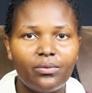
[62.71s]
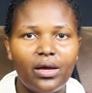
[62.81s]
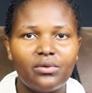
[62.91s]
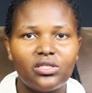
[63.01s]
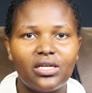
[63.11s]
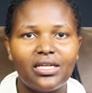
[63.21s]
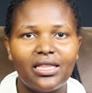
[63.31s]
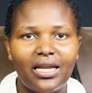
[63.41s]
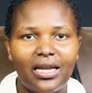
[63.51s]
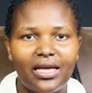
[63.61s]
we are
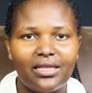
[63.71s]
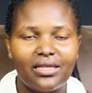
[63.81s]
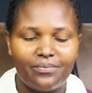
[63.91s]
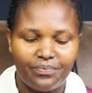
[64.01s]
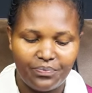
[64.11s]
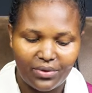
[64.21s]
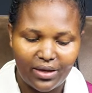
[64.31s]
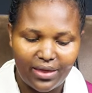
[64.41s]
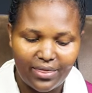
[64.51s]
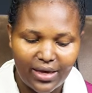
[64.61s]
measuring the length.
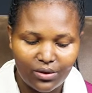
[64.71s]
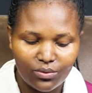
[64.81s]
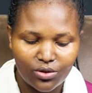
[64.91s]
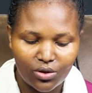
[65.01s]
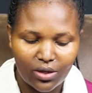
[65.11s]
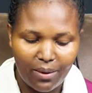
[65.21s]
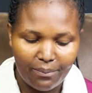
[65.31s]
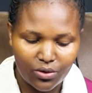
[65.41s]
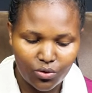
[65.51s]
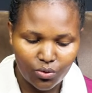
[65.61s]
Then question
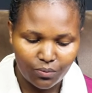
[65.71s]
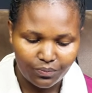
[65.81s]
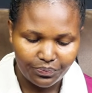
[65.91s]
number 2.